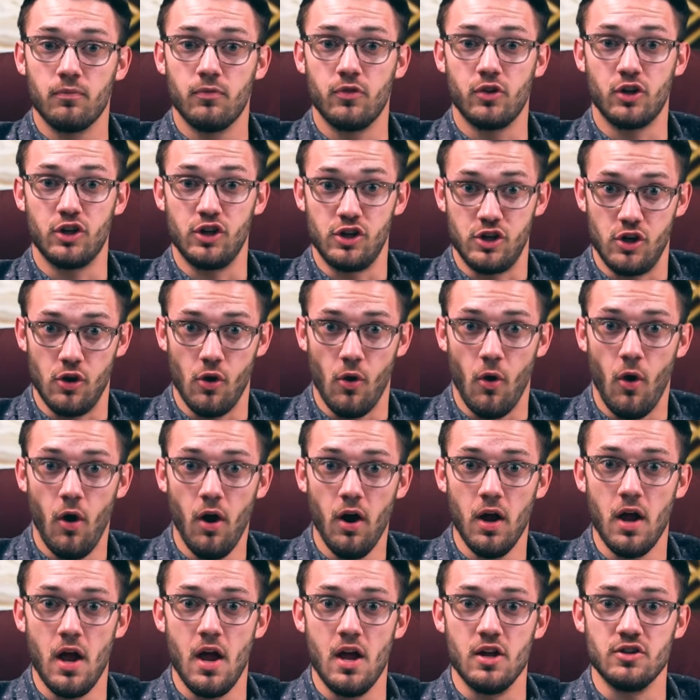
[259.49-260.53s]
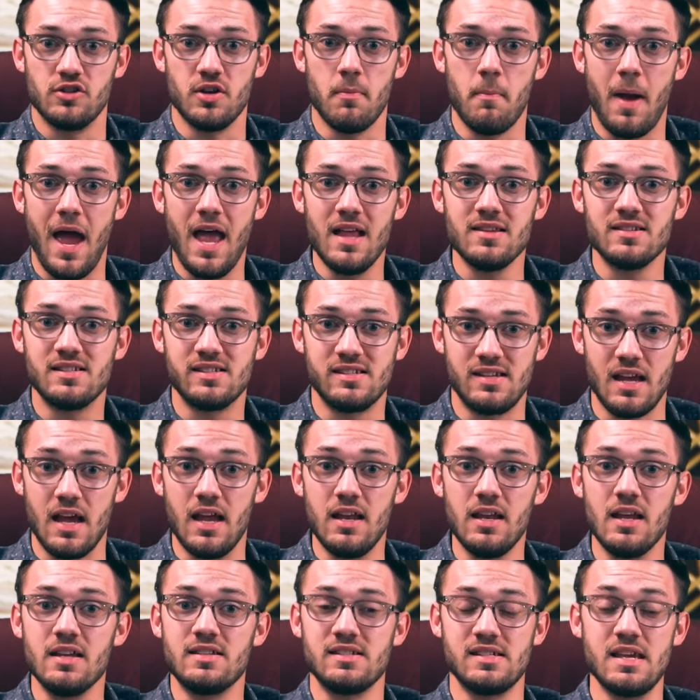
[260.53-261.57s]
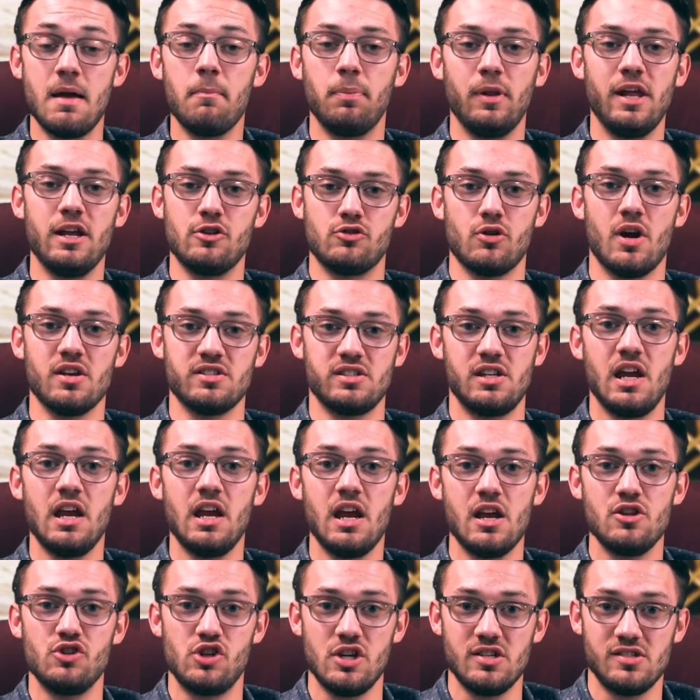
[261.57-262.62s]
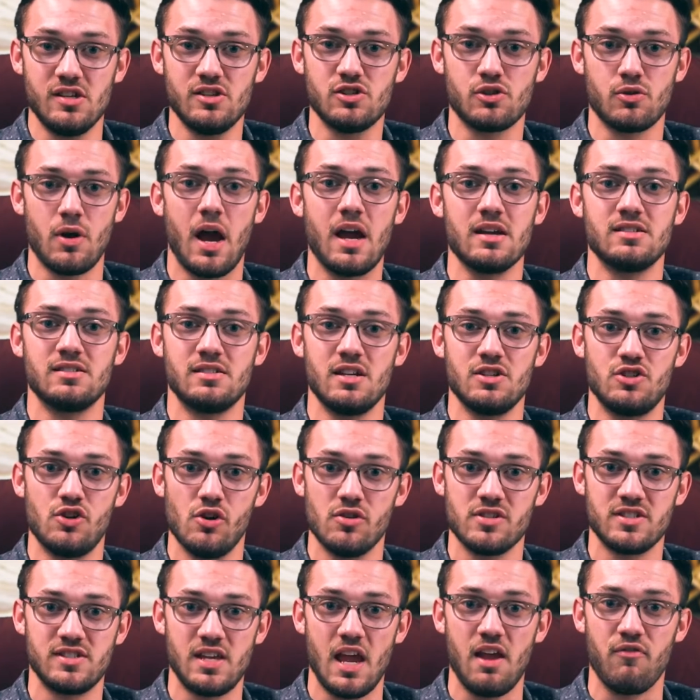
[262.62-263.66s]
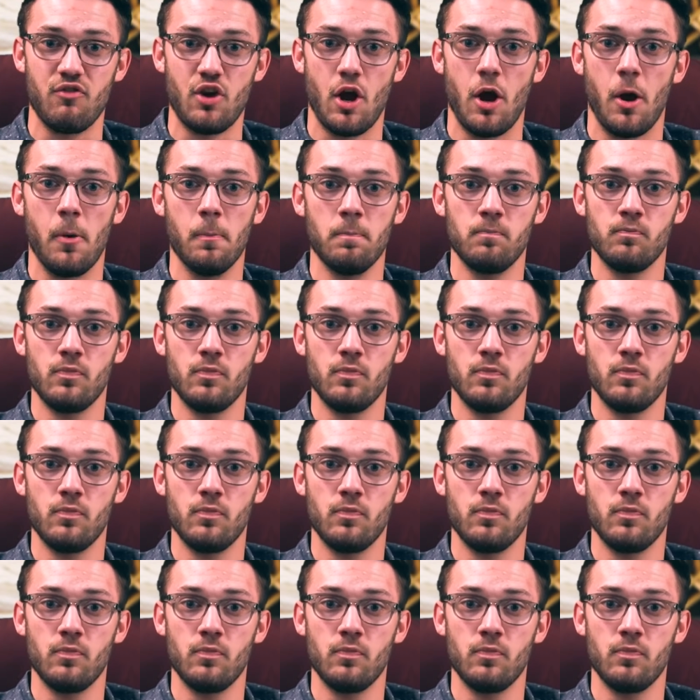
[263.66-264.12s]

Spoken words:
The cure to man's sin is simply trusting in Jesus Christ as your Savior